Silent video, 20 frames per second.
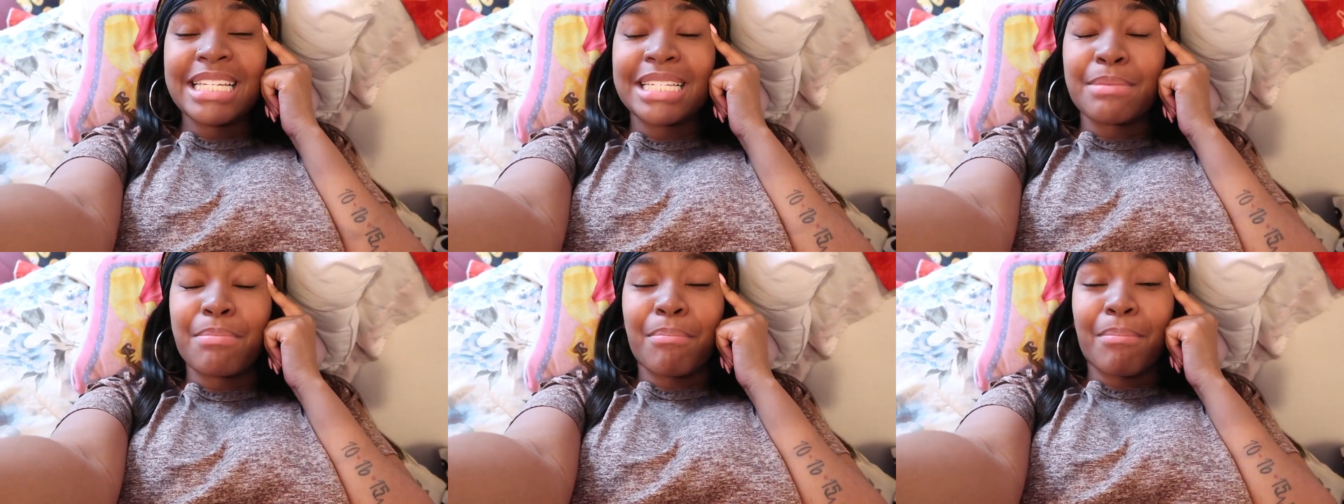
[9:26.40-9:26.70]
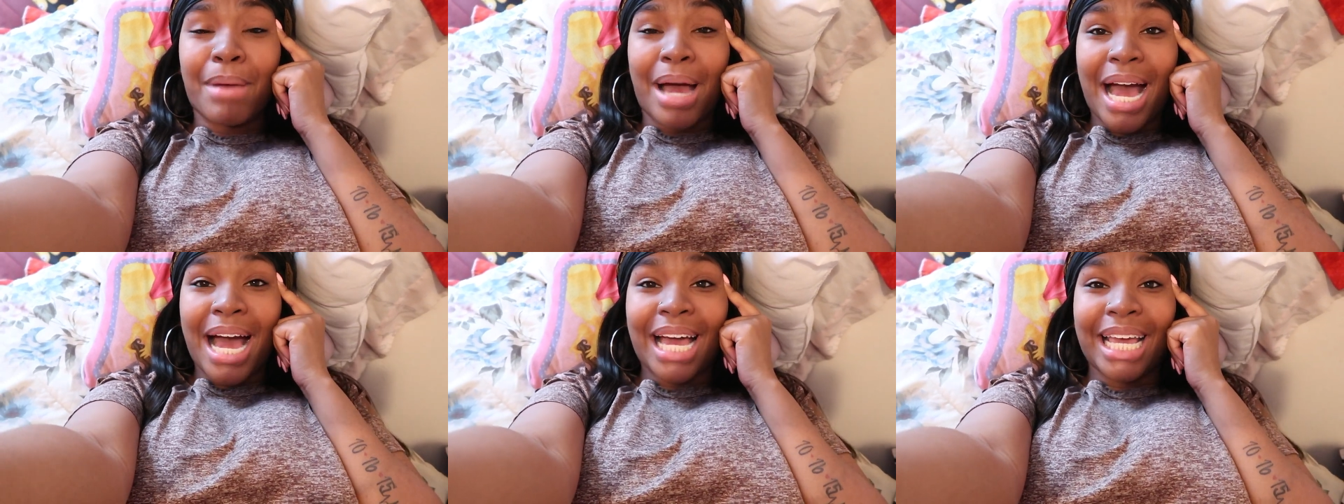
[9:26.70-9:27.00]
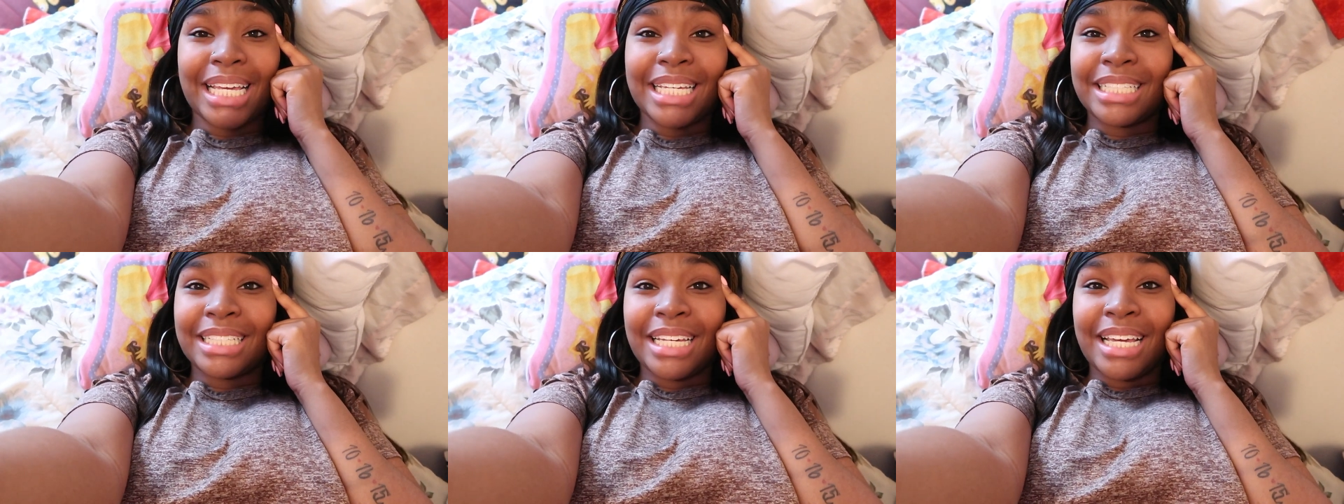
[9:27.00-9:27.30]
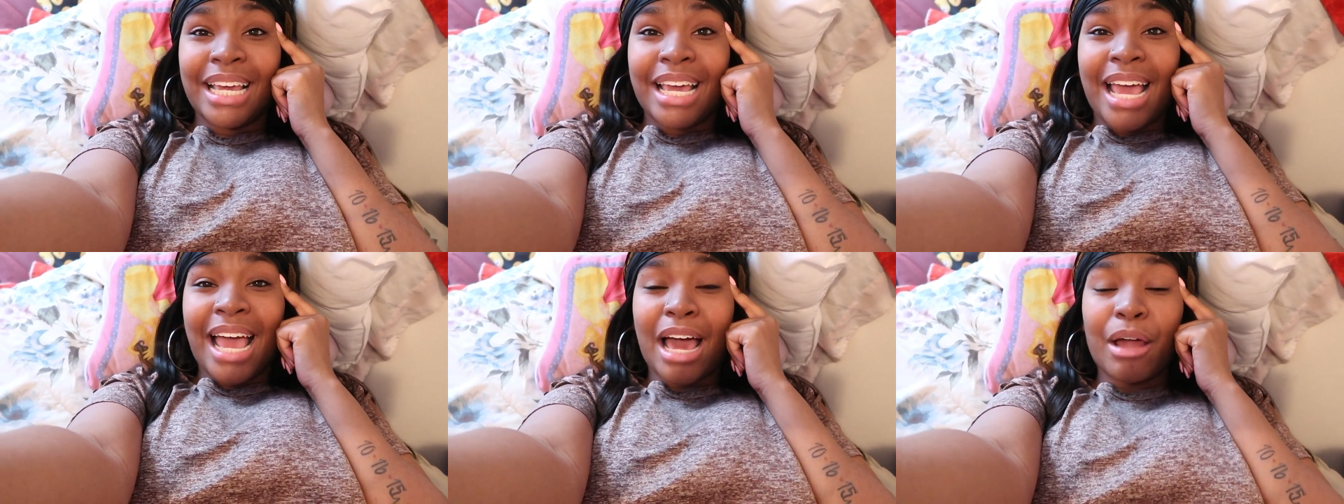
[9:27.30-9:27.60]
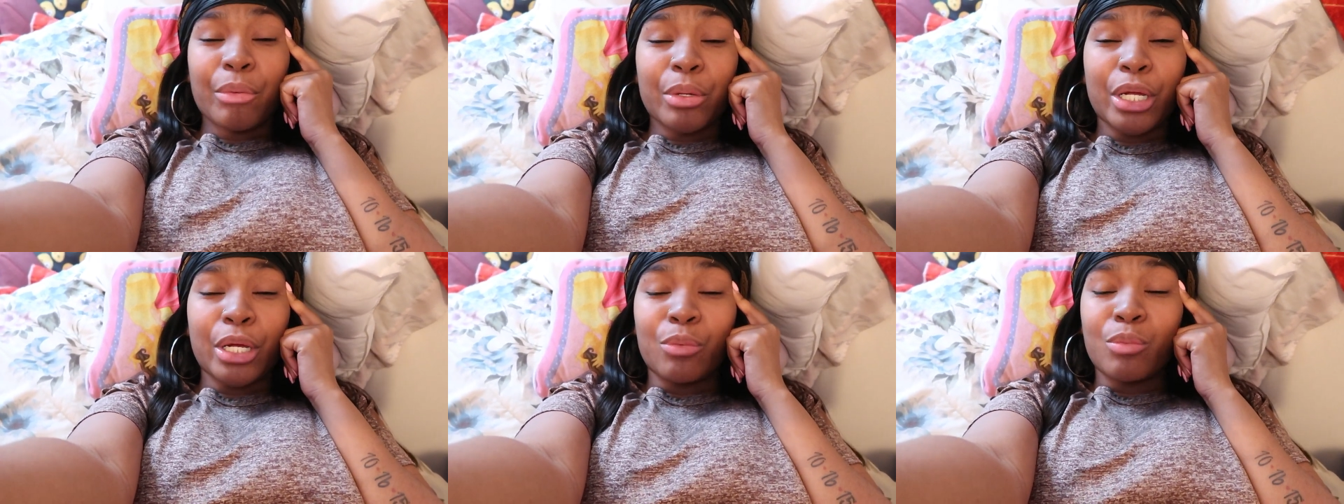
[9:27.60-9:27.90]
He's mine.
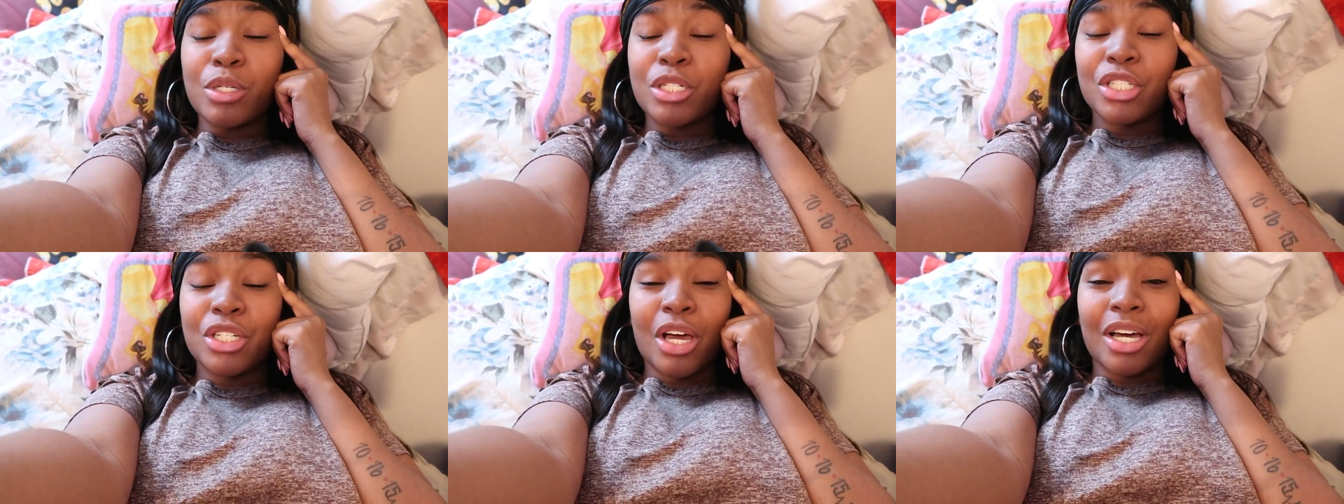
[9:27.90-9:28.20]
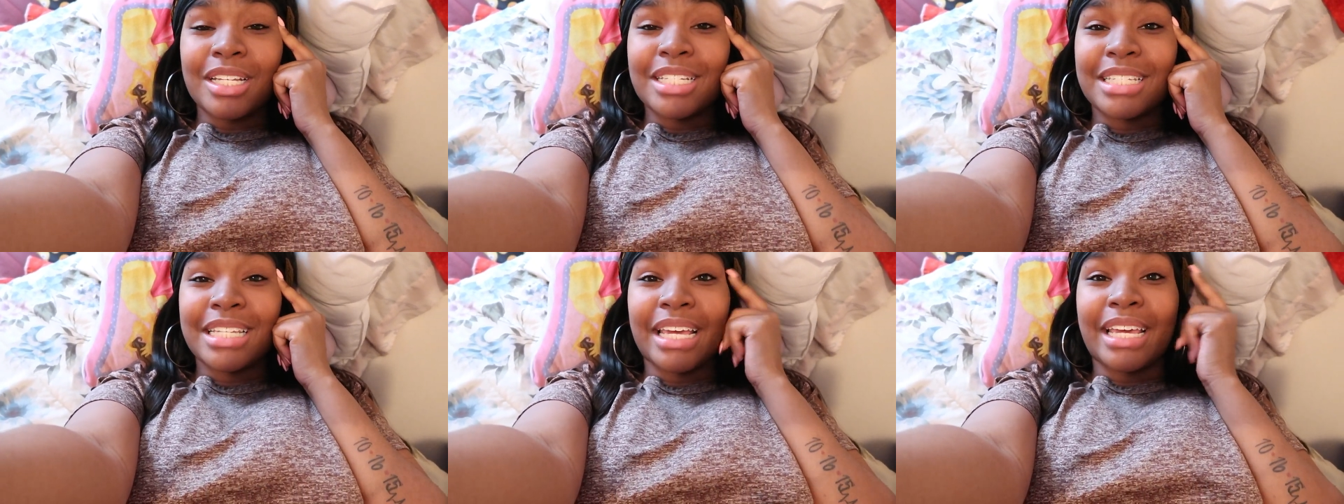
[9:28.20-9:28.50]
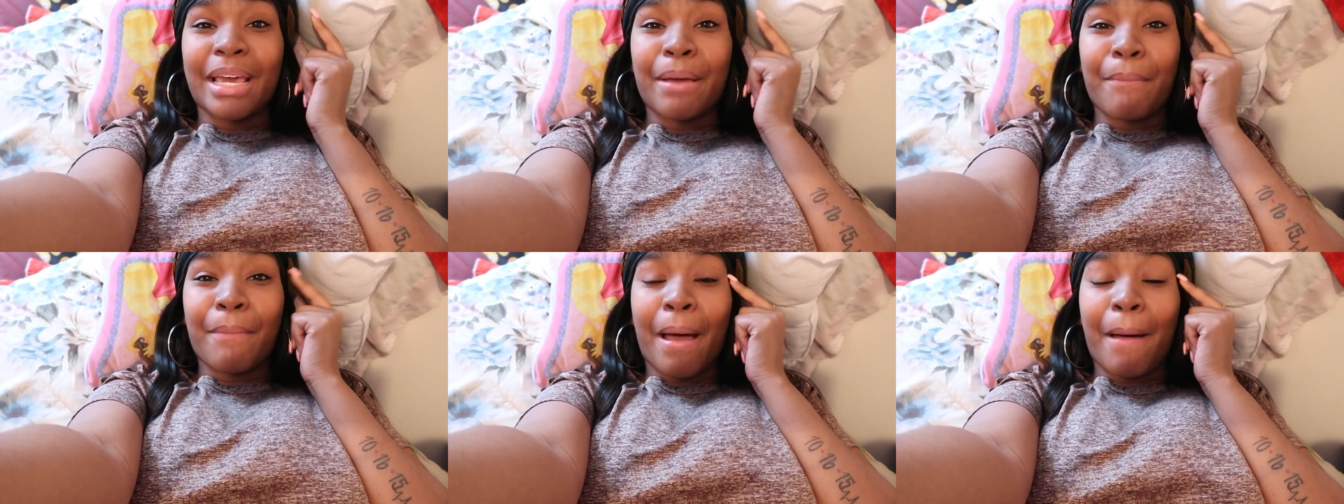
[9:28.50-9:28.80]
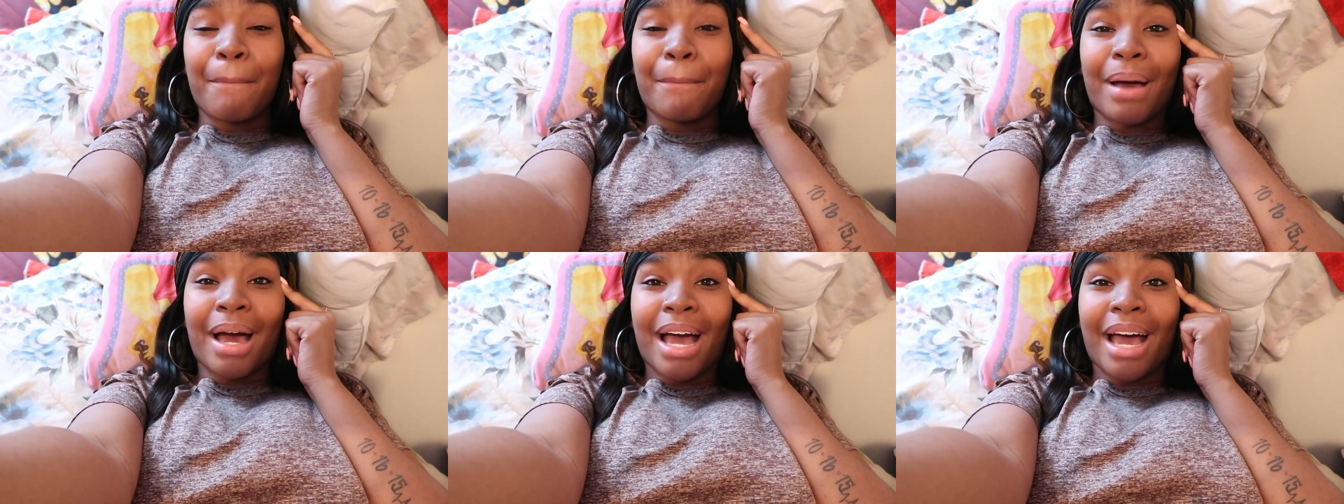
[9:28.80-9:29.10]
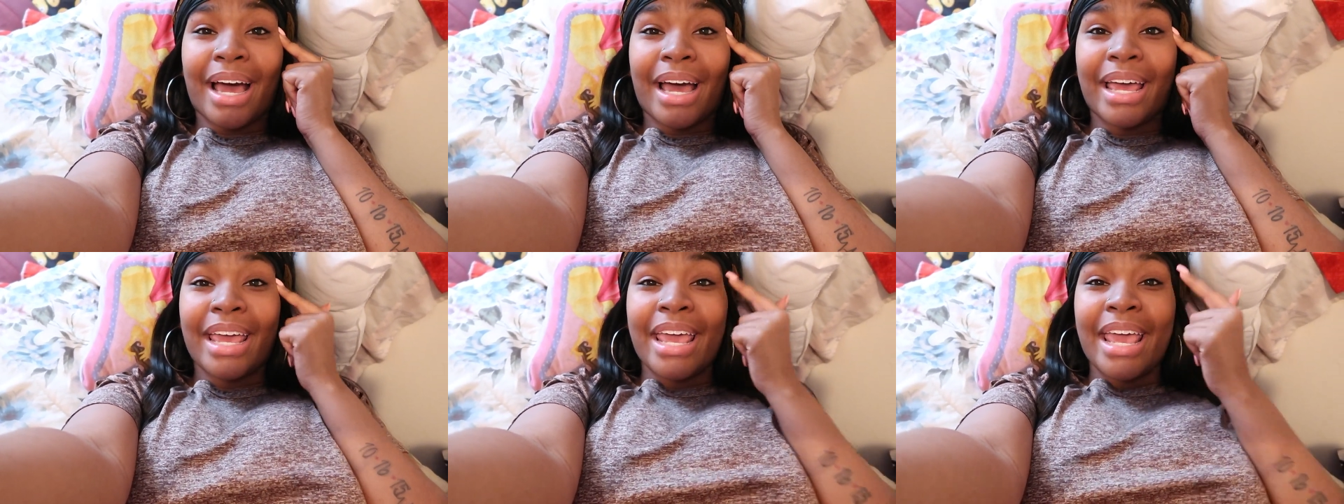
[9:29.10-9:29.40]
I don't care what y'all say in my
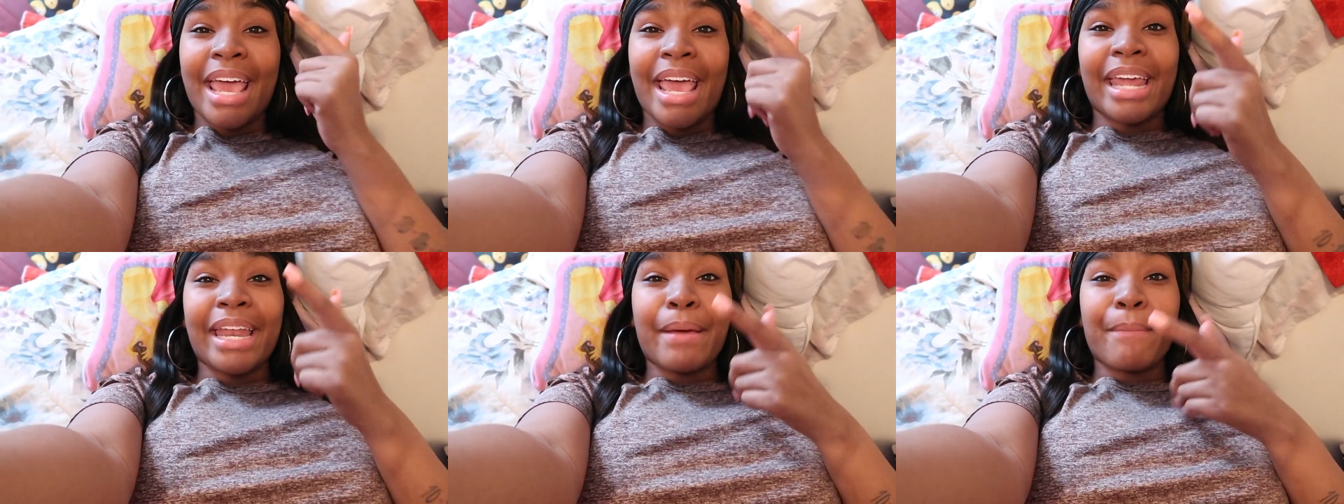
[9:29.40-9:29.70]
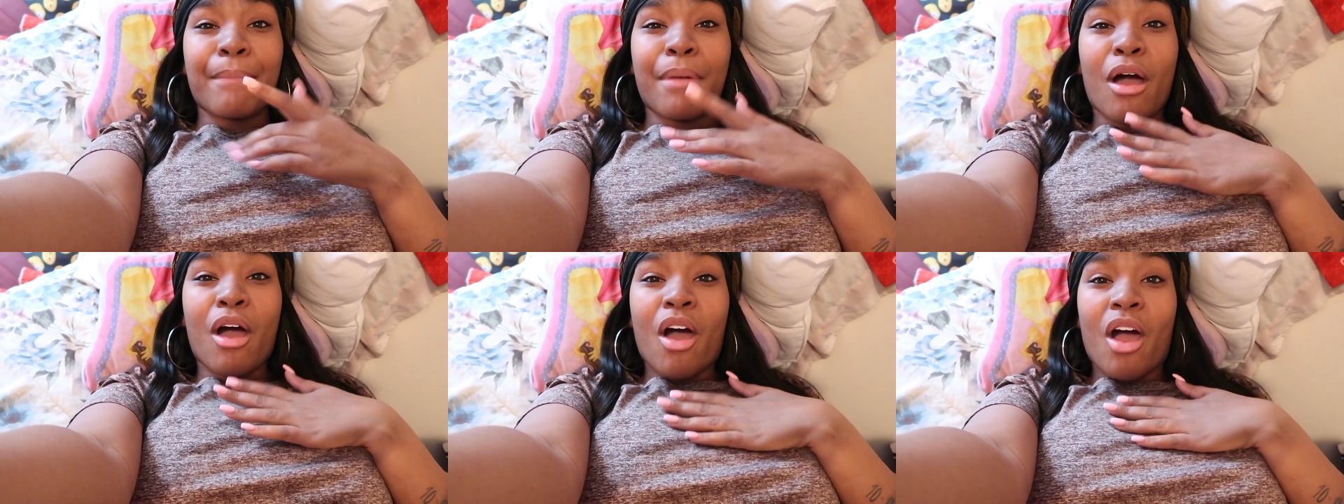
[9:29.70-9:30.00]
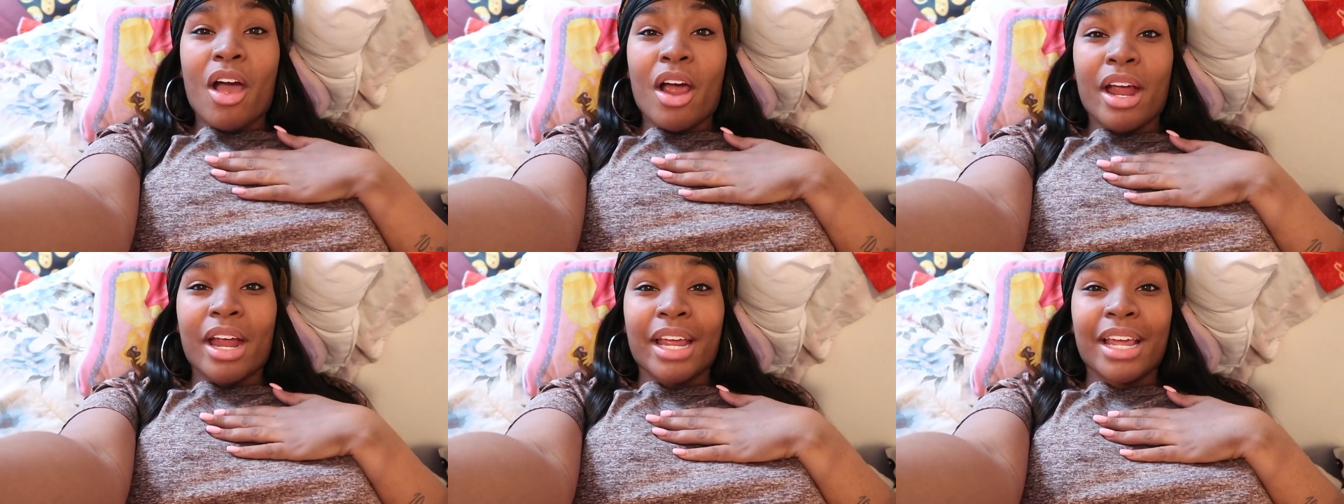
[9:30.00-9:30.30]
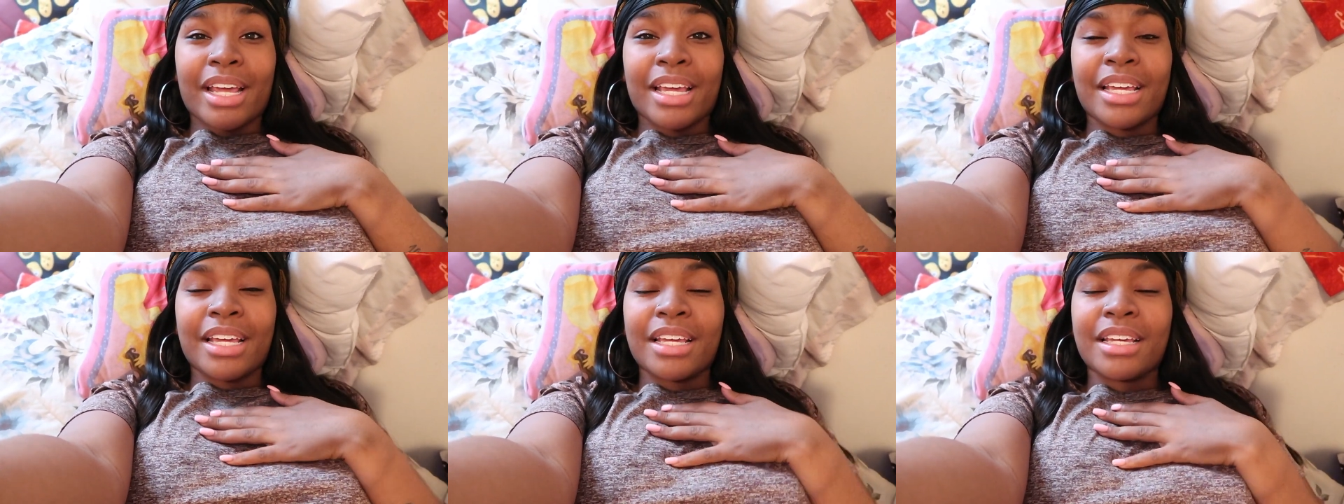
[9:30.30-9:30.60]
mind and in my heart.